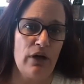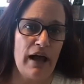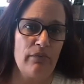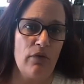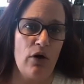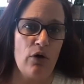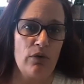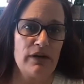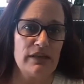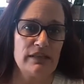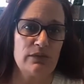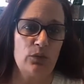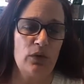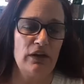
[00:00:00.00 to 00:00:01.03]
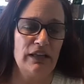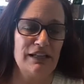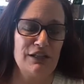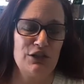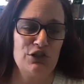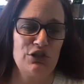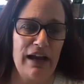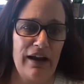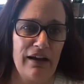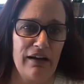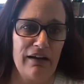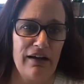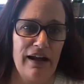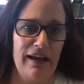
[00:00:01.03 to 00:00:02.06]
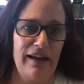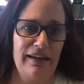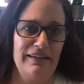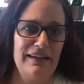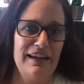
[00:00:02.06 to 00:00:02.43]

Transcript: I'm always willing to share and